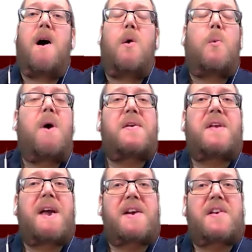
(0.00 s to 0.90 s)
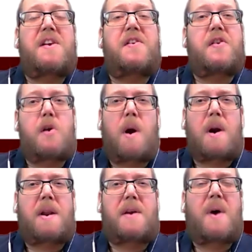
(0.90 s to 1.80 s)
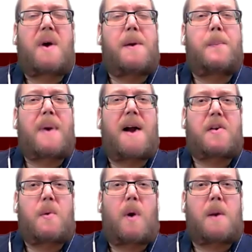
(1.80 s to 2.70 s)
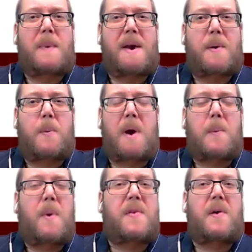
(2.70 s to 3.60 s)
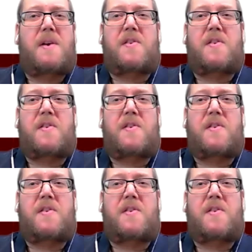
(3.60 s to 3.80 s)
legacy do you want to leave? What impact do you want to make? Whether it's